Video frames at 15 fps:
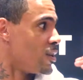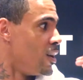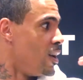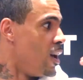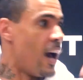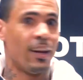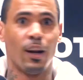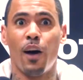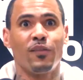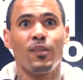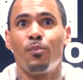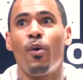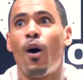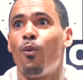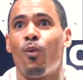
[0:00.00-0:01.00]
And then after
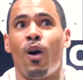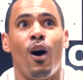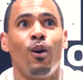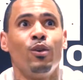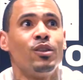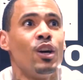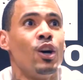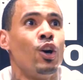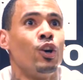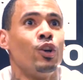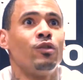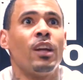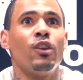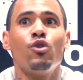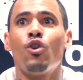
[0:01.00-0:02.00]
Pop World,
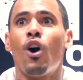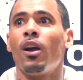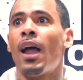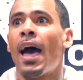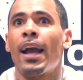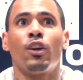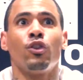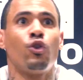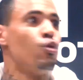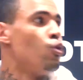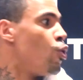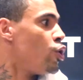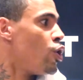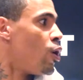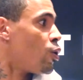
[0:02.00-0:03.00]
then you got like
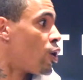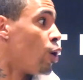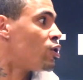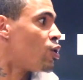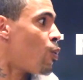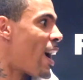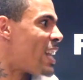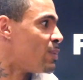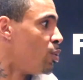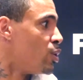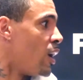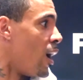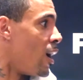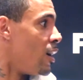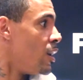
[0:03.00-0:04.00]
go to Wise
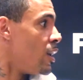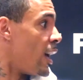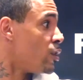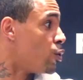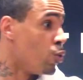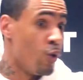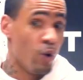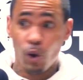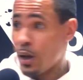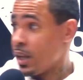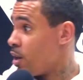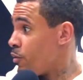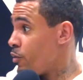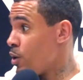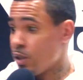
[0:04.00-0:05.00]
Buddha and do all your
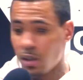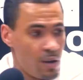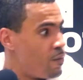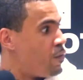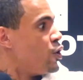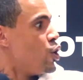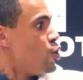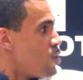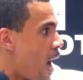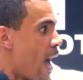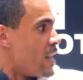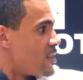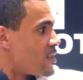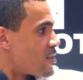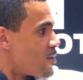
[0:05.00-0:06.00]
interviews for you
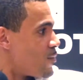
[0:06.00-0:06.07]
guys.